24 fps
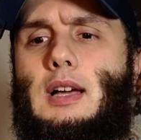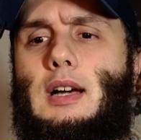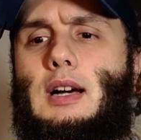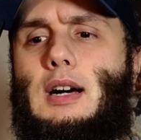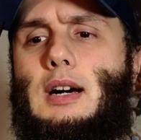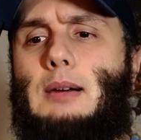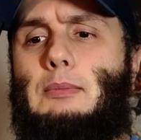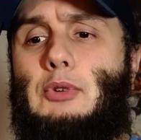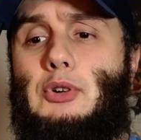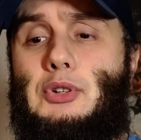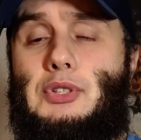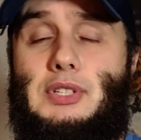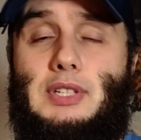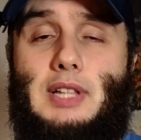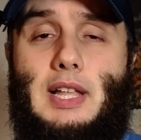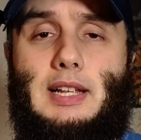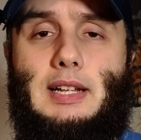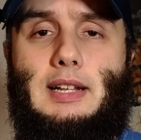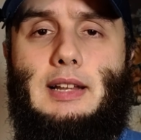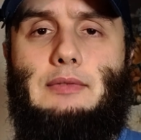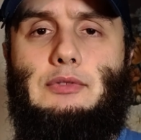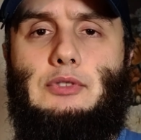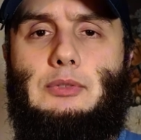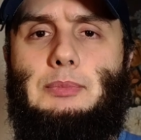most
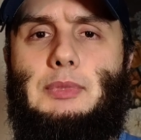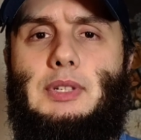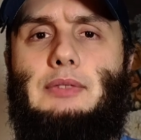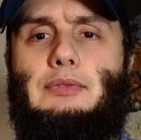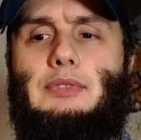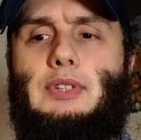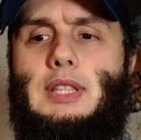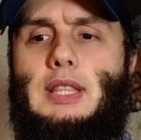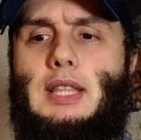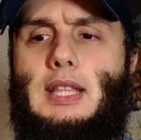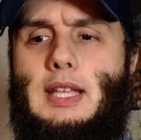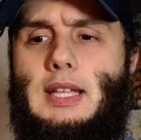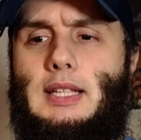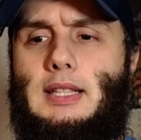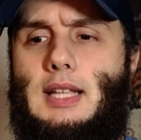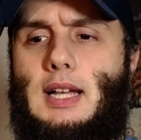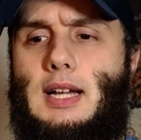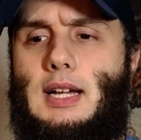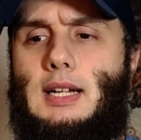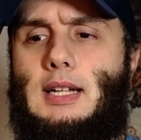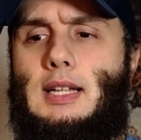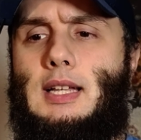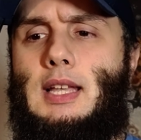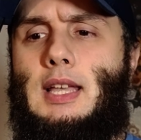likely from the
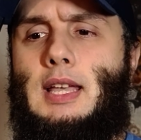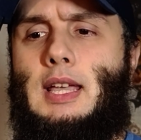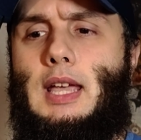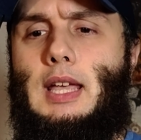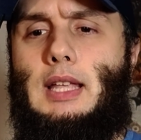vanilla.